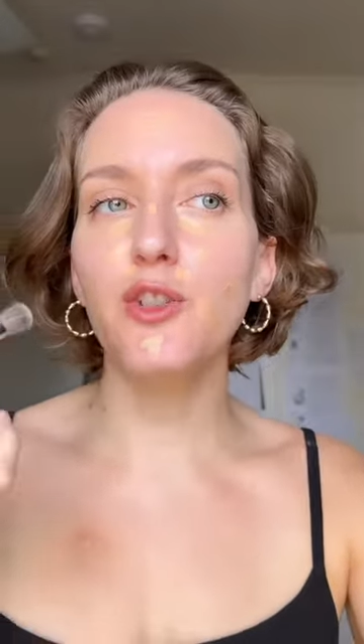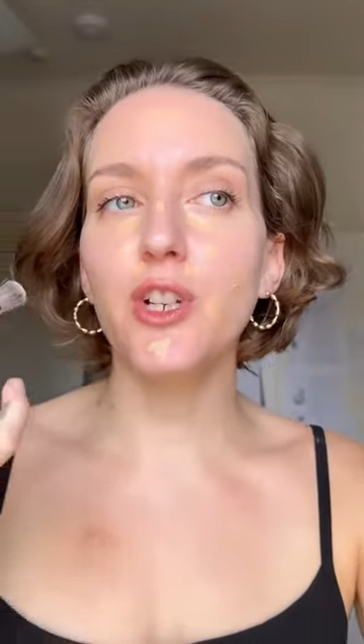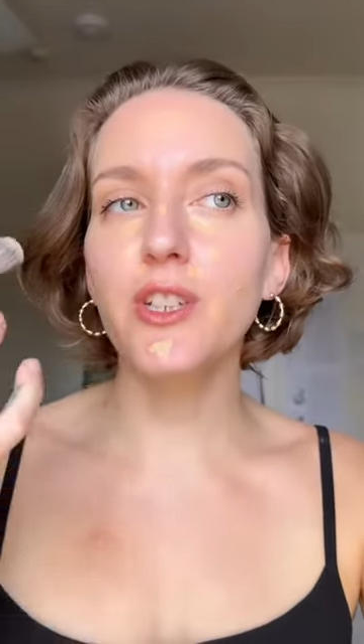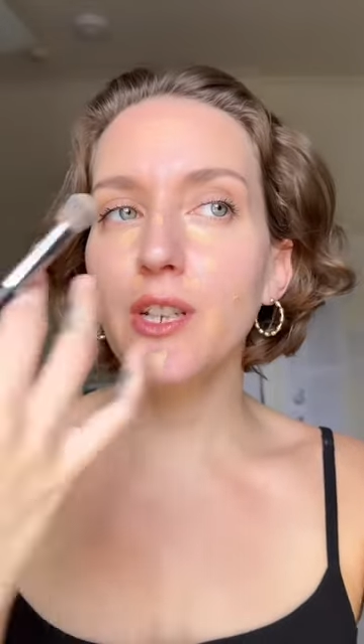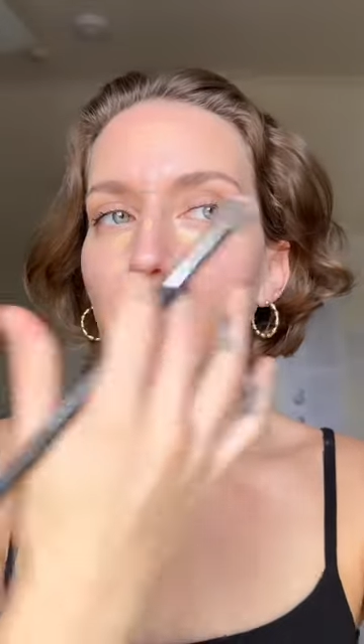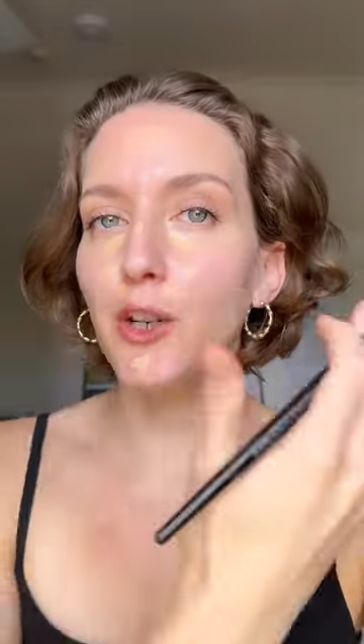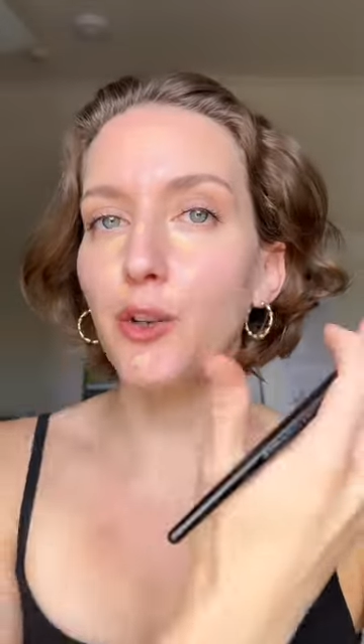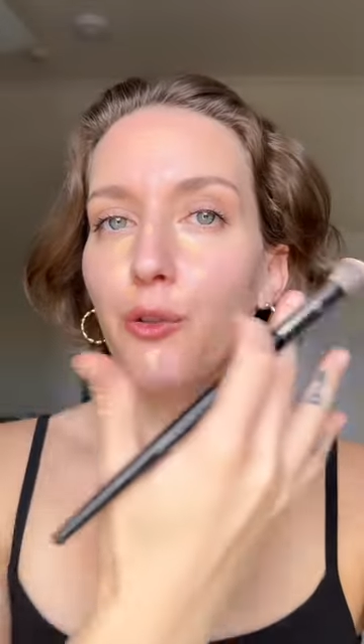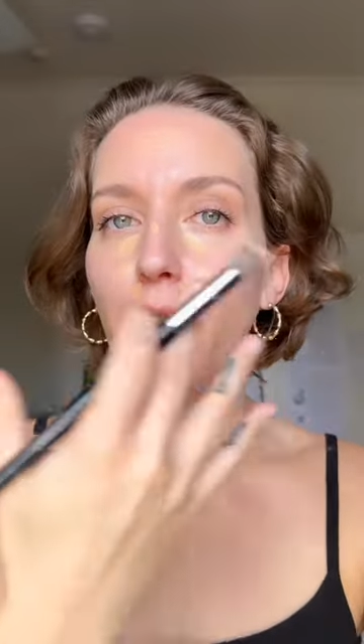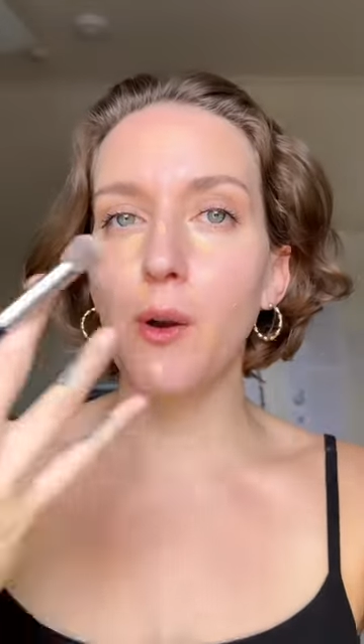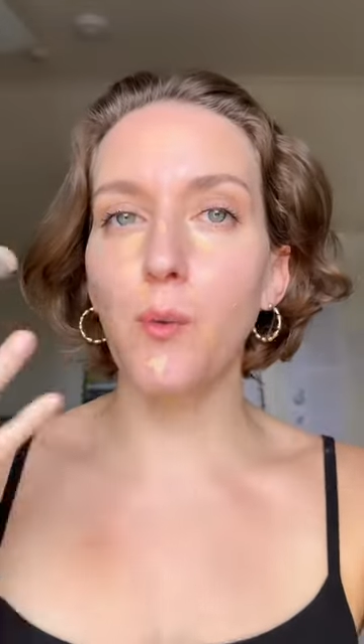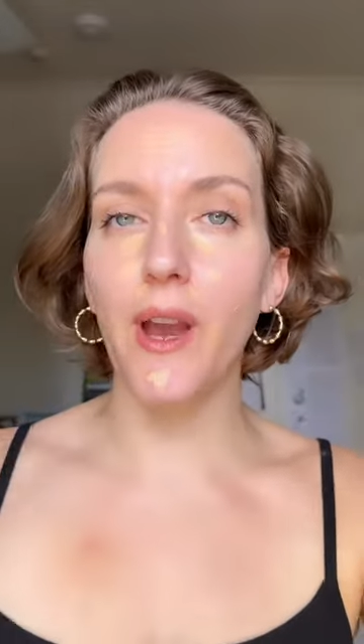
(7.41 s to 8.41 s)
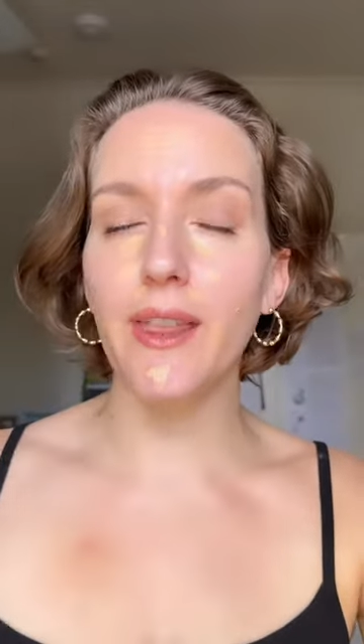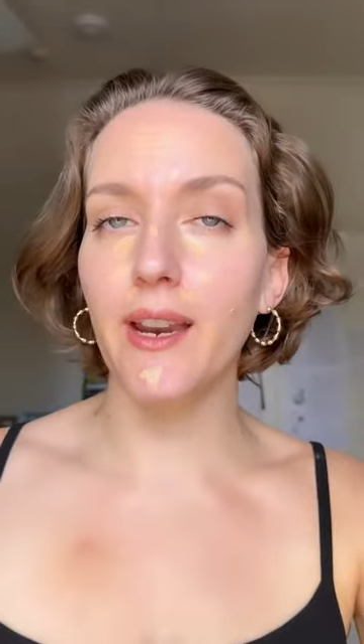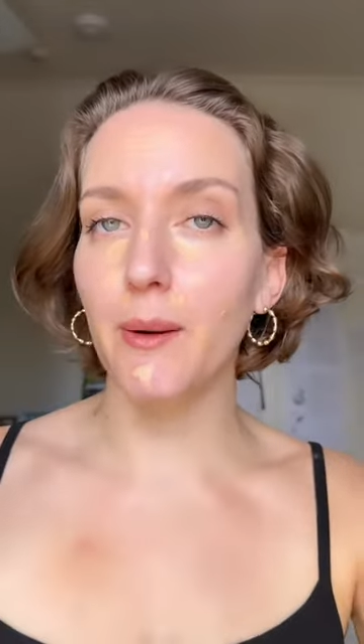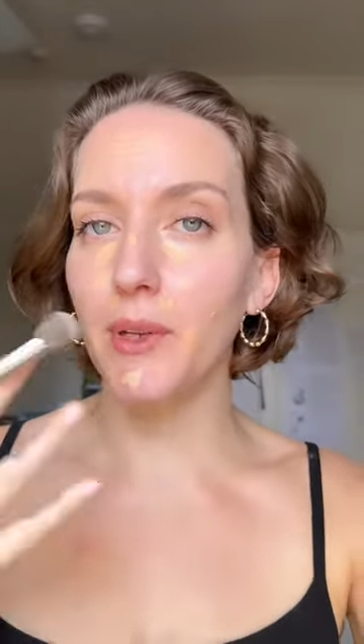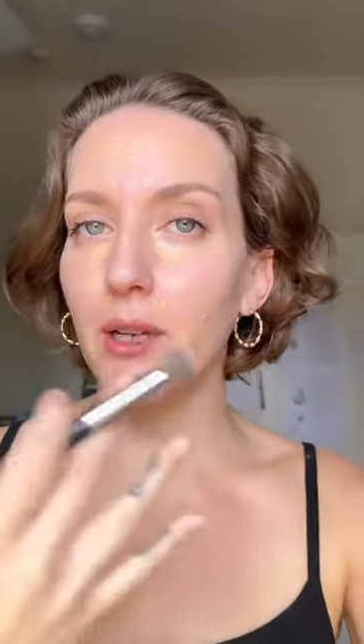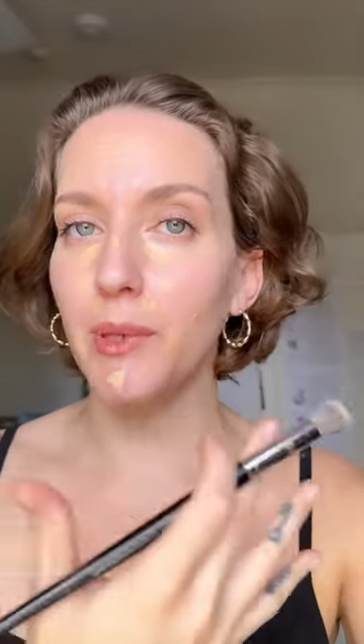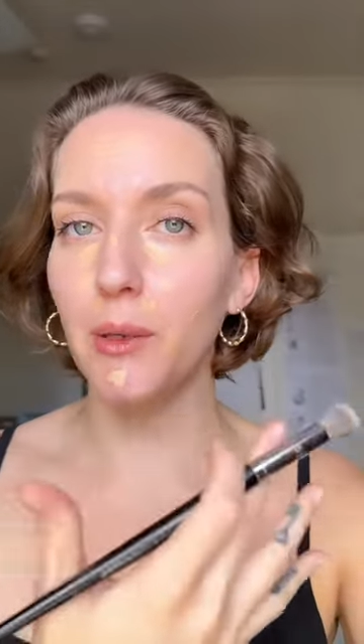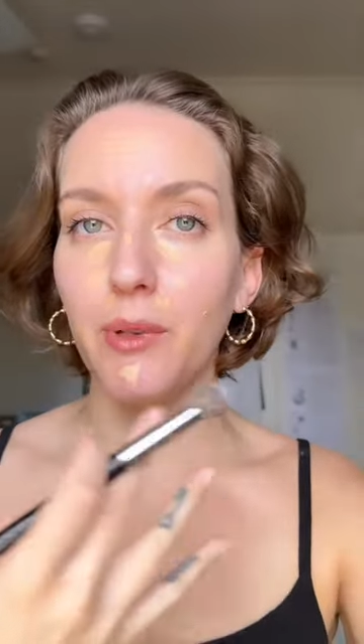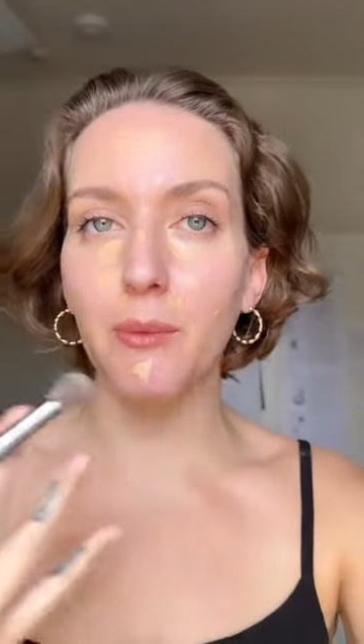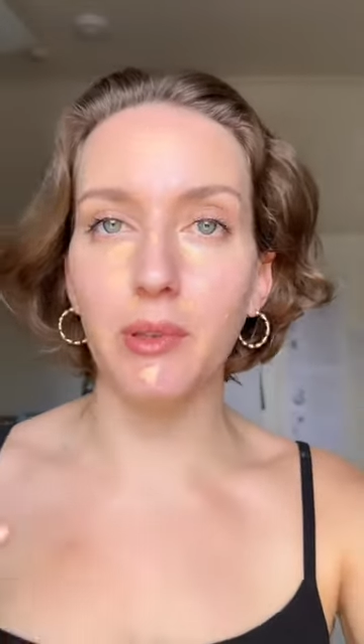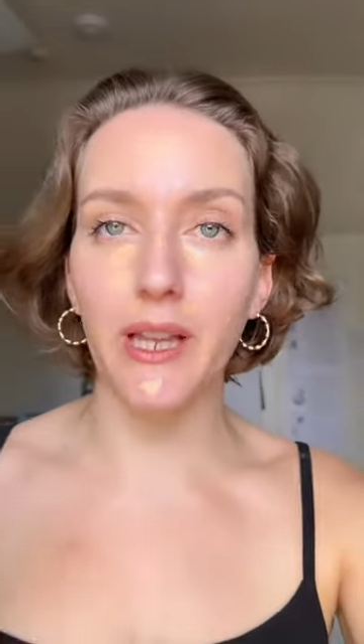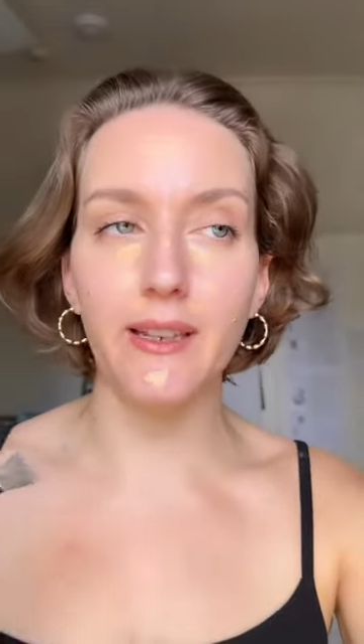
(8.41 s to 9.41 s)
just in a great way that I'm gonna be able
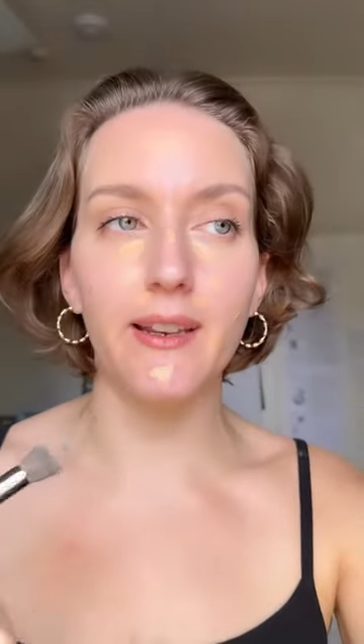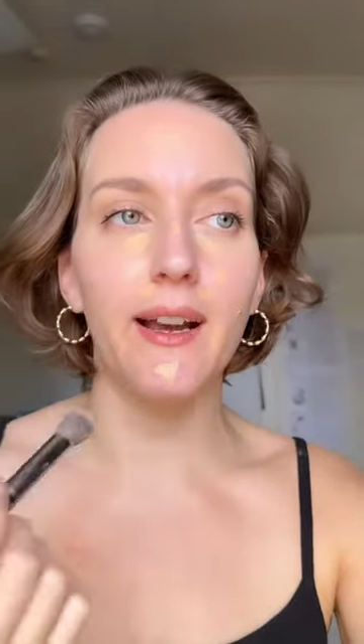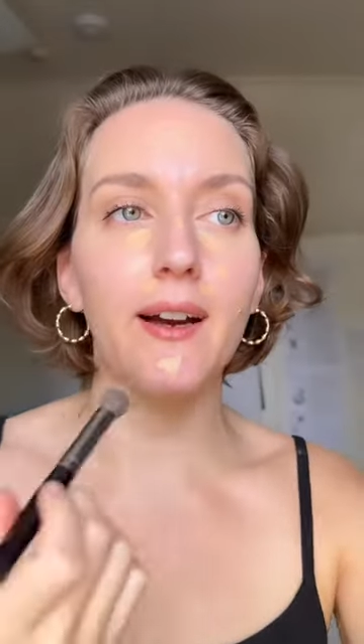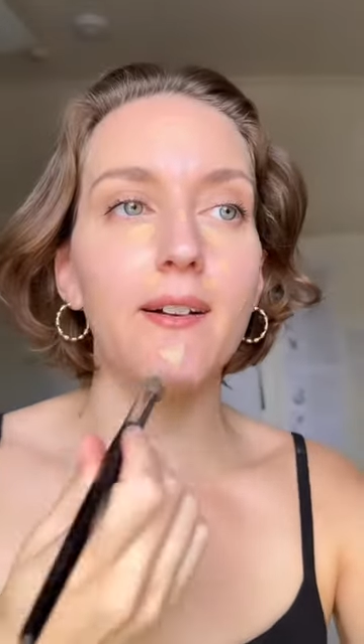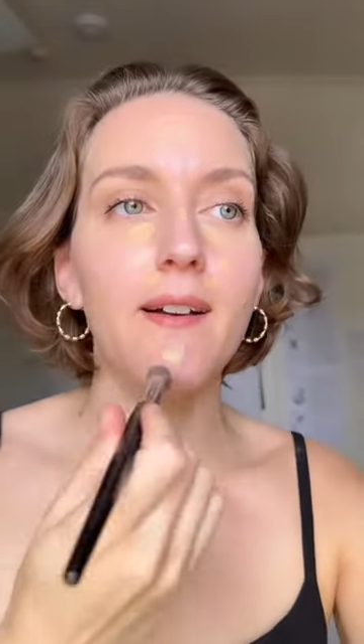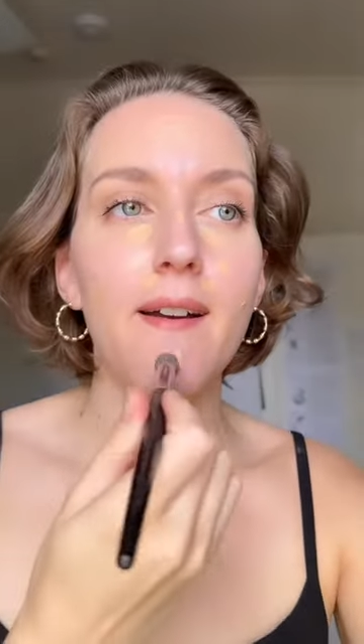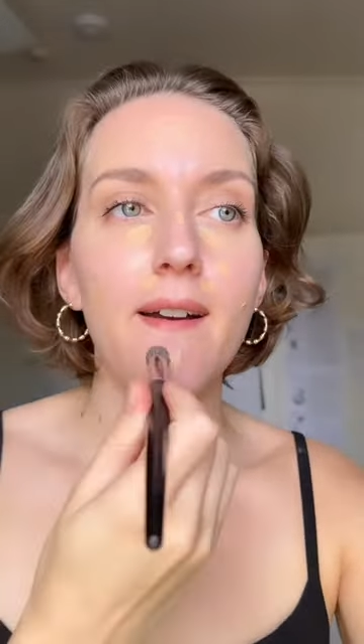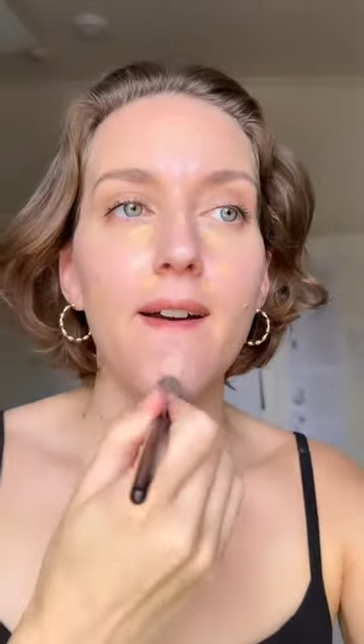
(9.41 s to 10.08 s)
to blend it out.